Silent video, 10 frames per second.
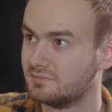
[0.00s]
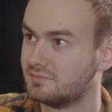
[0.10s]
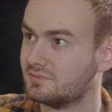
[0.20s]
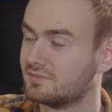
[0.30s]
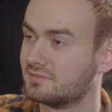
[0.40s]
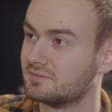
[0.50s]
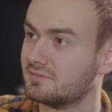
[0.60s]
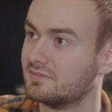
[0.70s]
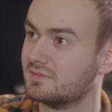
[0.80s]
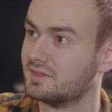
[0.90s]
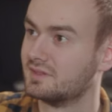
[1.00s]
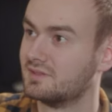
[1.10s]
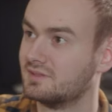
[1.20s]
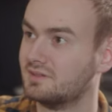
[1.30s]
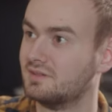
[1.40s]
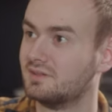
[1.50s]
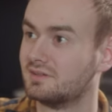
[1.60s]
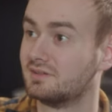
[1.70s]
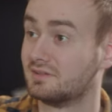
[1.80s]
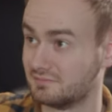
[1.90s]
So Silvan, you just listened to the rough
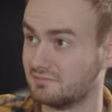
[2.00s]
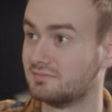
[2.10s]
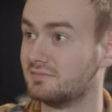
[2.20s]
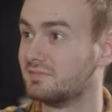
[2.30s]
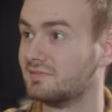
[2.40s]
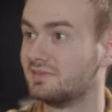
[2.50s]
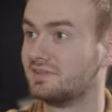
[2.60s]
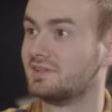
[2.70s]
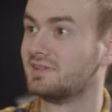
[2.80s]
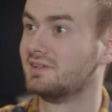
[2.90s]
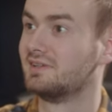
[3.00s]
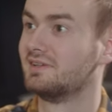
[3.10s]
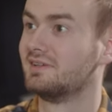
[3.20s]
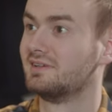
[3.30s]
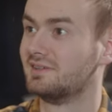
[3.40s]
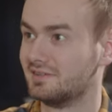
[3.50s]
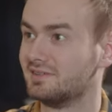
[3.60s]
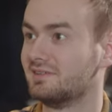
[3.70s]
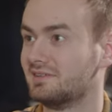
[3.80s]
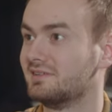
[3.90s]
mix of this mm. recording the very first
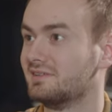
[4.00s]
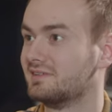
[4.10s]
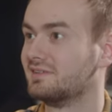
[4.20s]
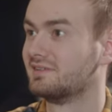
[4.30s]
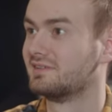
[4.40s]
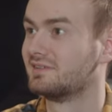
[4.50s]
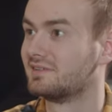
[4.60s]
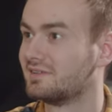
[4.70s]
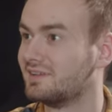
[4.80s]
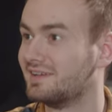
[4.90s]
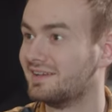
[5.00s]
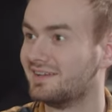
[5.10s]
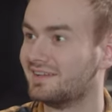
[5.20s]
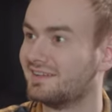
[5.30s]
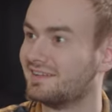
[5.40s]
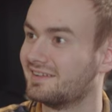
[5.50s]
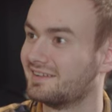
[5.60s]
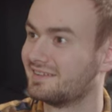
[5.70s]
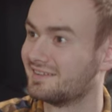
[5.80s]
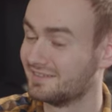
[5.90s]
time. Uh, how was it? How did you like
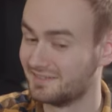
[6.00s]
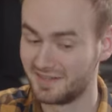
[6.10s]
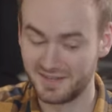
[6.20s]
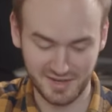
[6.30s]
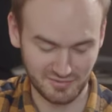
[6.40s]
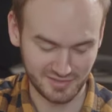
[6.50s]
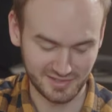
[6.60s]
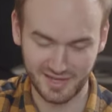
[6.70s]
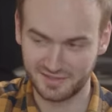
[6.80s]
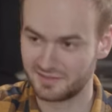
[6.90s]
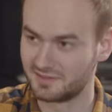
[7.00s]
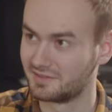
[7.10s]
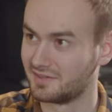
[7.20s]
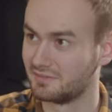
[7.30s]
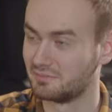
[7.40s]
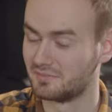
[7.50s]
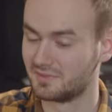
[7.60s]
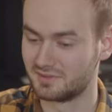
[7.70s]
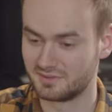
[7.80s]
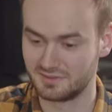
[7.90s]
it? Yeah, I really liked it. Um,
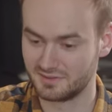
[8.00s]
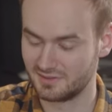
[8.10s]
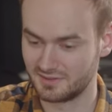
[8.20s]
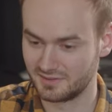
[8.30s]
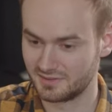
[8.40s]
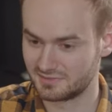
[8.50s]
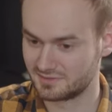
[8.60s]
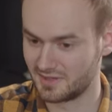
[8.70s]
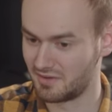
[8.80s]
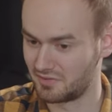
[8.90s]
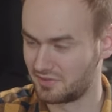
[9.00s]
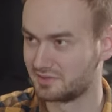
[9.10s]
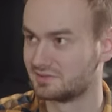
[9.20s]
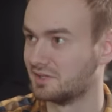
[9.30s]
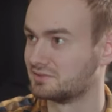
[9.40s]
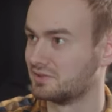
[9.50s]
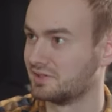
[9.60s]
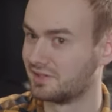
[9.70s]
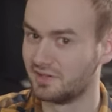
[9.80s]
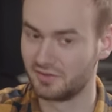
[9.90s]
uh, uh, everything sounds really
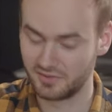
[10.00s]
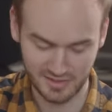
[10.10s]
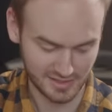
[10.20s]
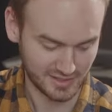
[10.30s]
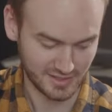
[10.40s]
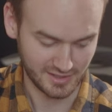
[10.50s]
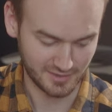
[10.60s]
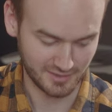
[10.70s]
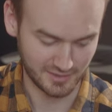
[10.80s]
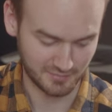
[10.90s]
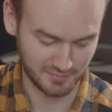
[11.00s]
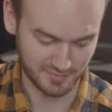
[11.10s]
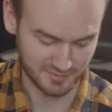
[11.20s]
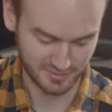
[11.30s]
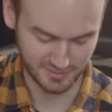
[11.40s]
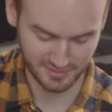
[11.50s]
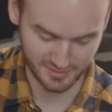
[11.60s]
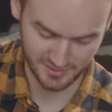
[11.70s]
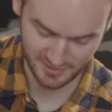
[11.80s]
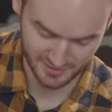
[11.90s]
clear. Um,
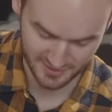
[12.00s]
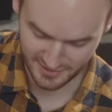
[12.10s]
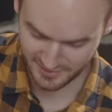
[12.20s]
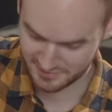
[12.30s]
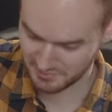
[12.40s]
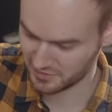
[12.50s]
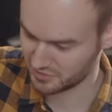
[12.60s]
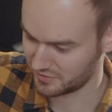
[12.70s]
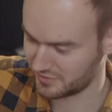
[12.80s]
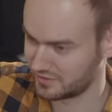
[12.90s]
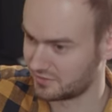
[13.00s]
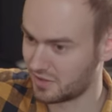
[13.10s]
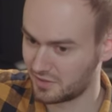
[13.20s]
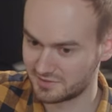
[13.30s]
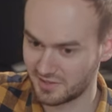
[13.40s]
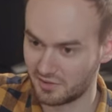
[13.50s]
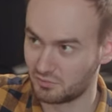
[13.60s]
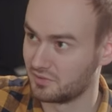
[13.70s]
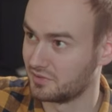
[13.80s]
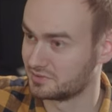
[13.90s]
and especially the guitar sound
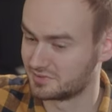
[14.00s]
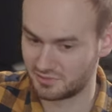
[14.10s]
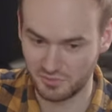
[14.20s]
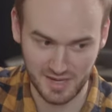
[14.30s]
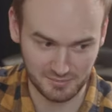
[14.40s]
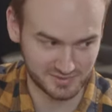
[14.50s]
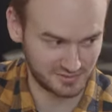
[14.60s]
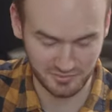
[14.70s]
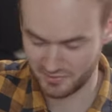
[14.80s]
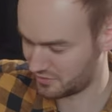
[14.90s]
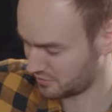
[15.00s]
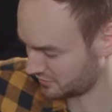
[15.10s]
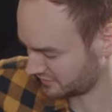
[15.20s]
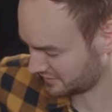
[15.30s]
with those two amps that we record